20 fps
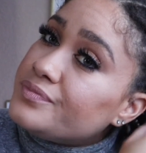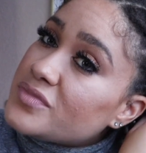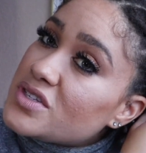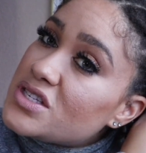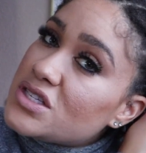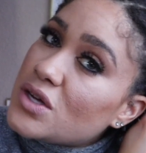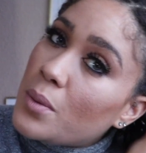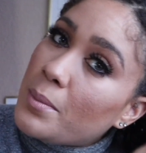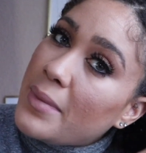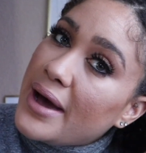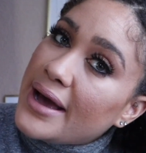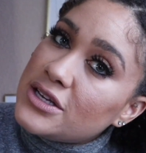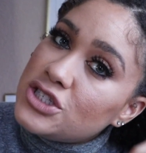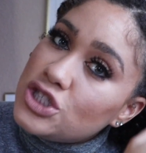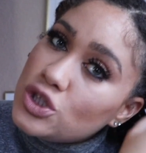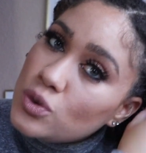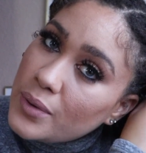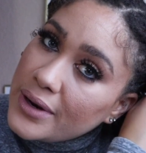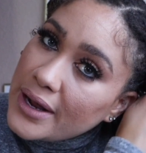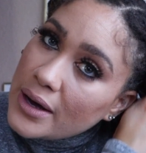So mind
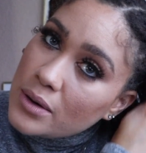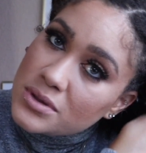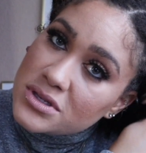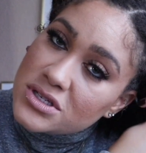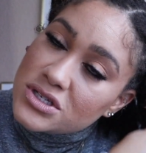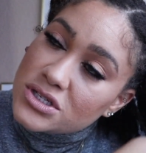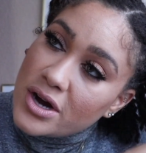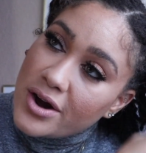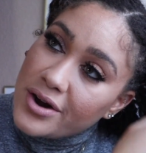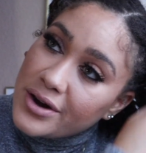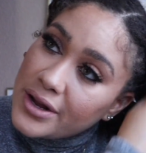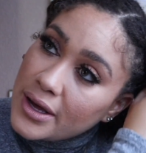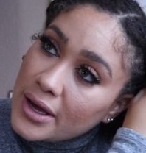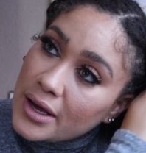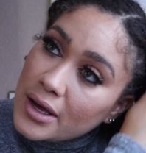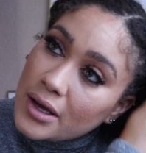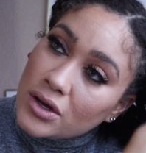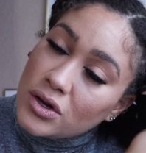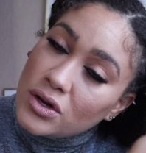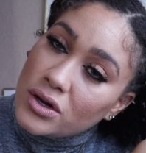you, when I was
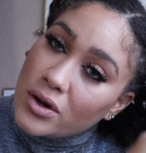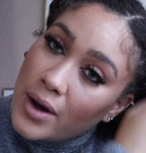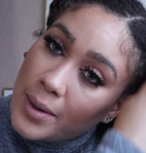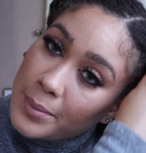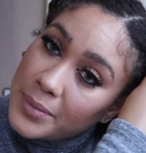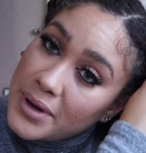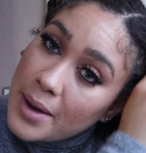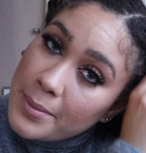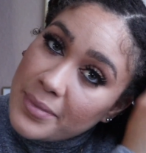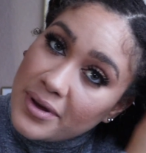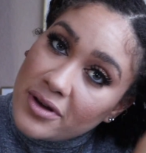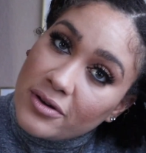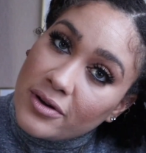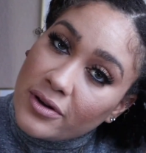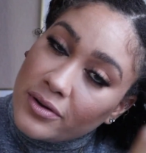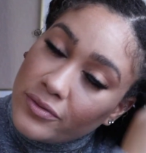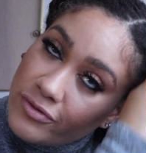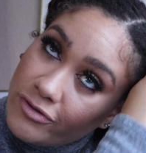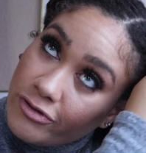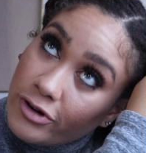starting, you know, I'm
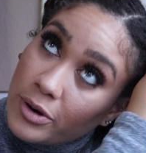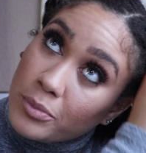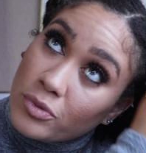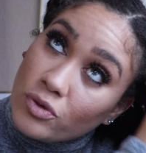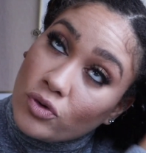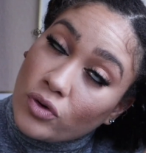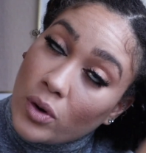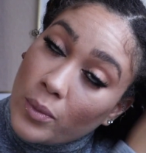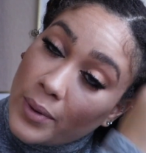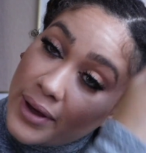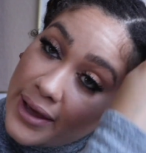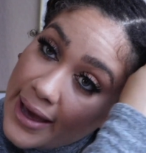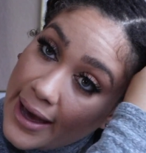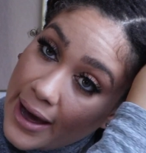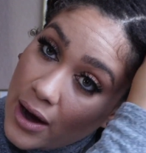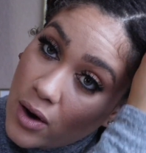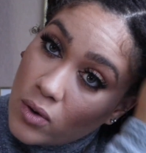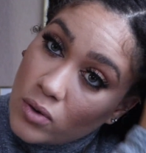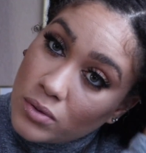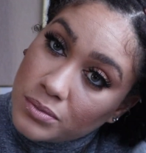coming from growing
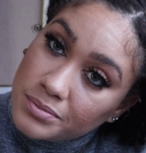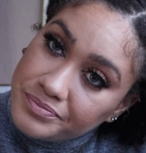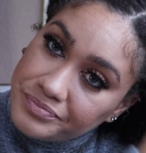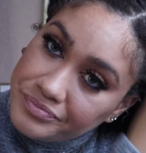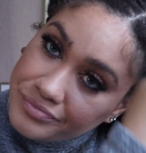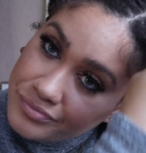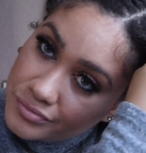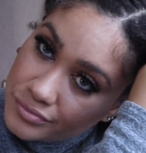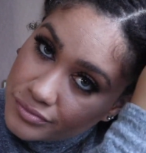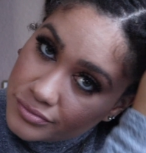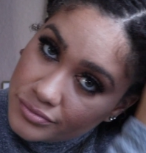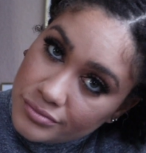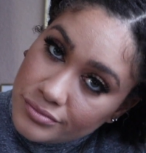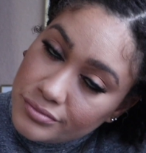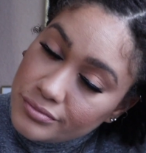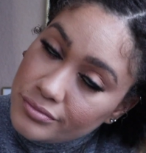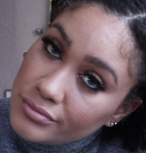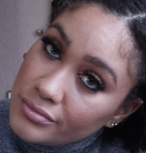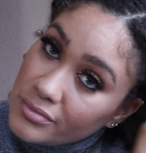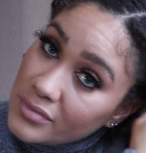out
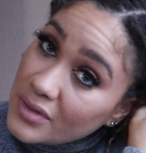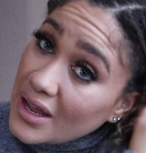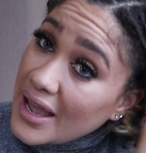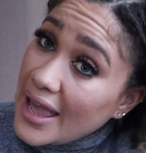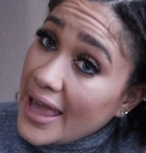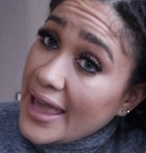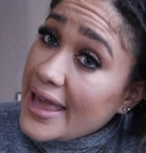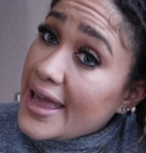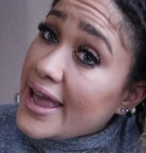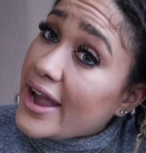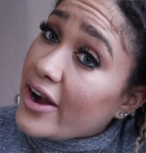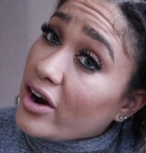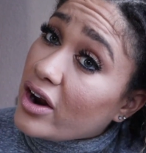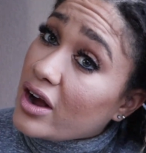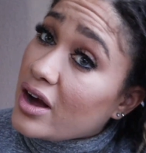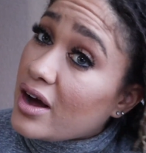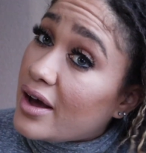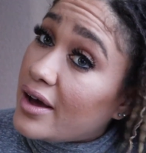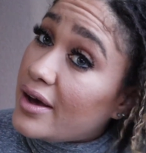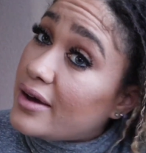a
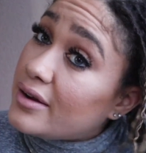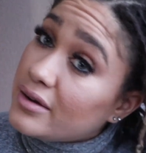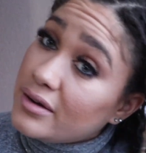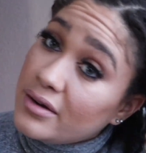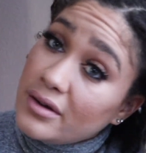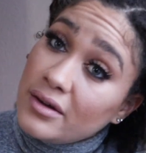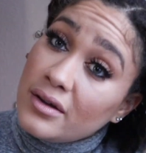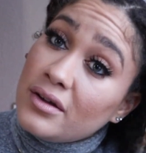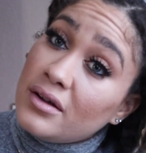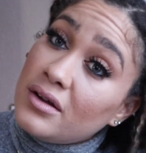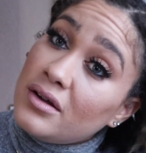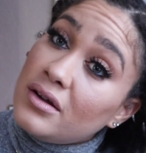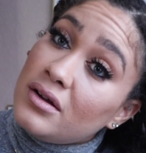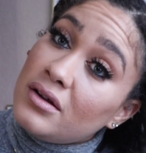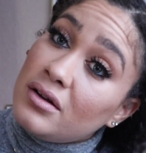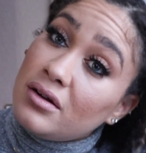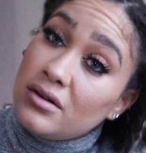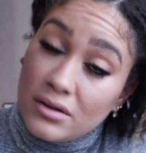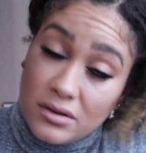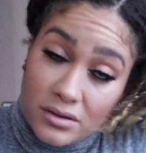haircut,
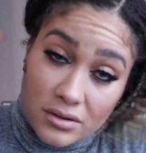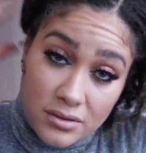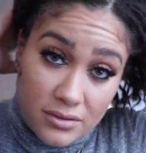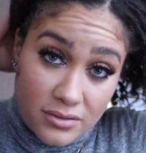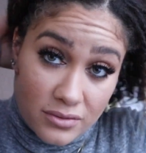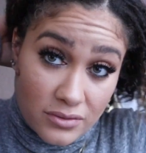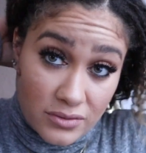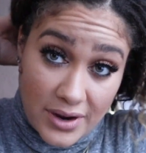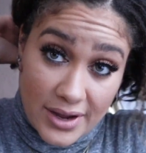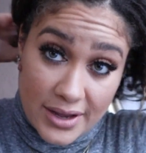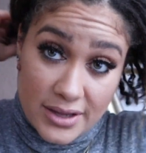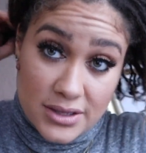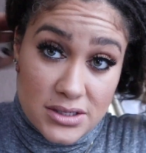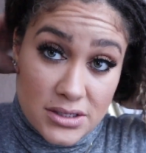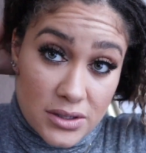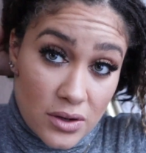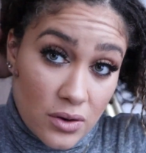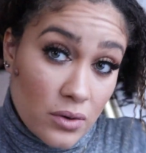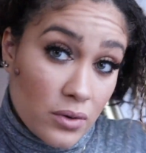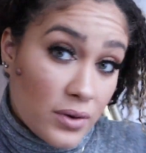right?
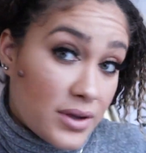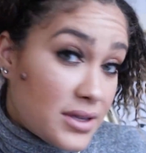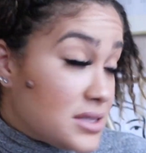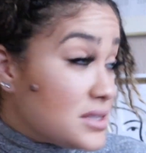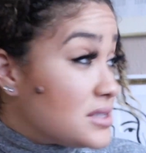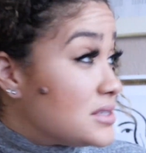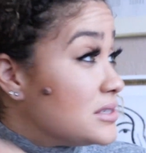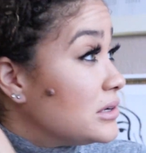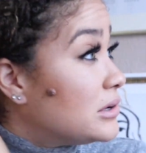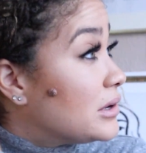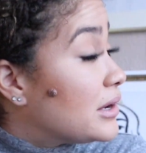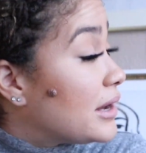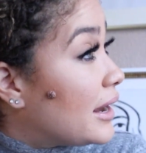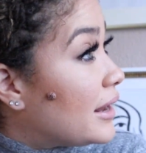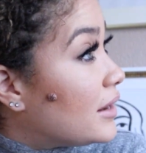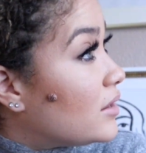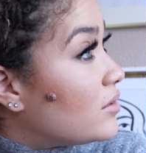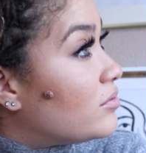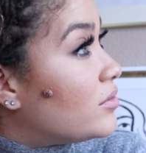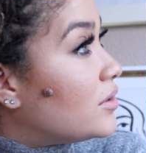So it's still
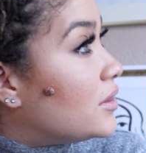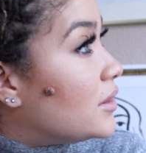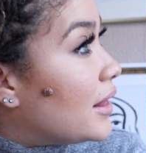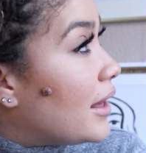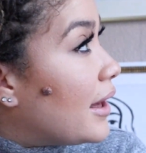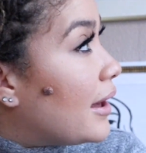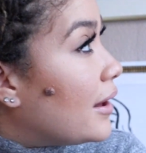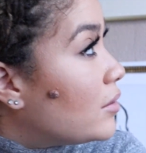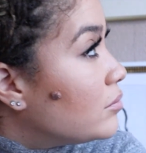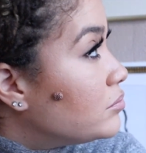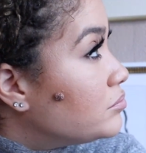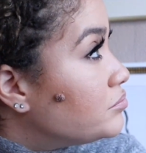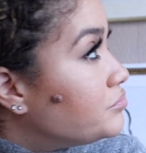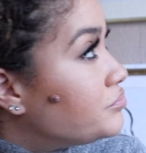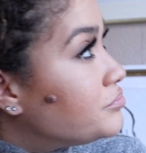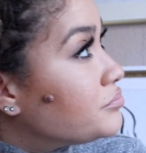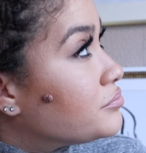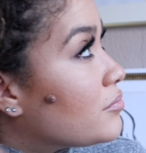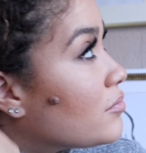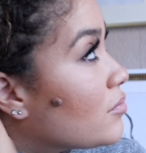kind of in that
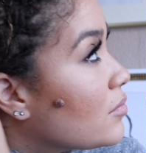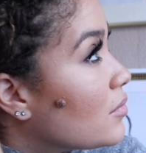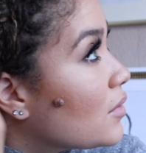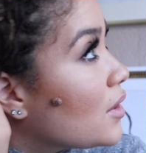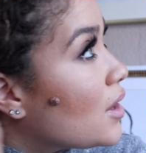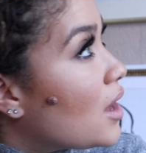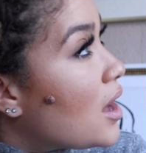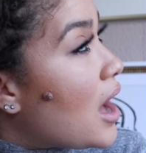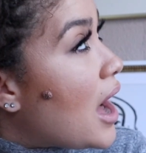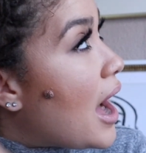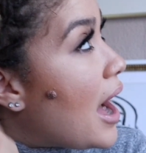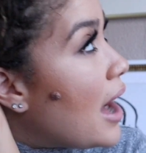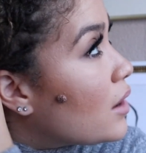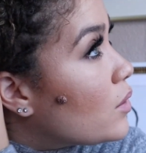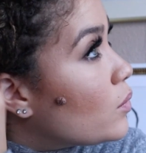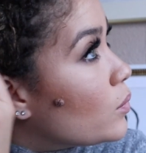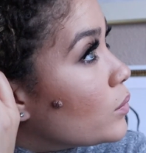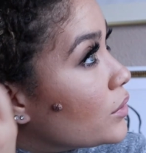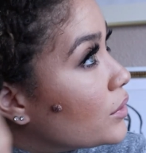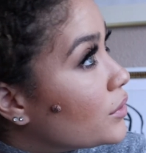
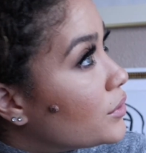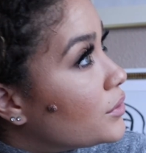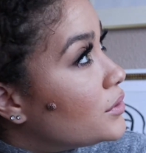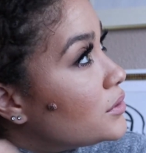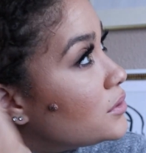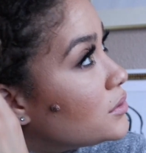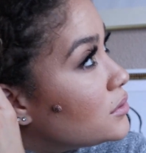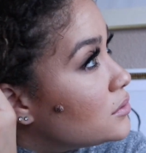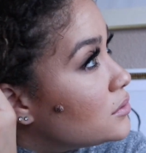awkward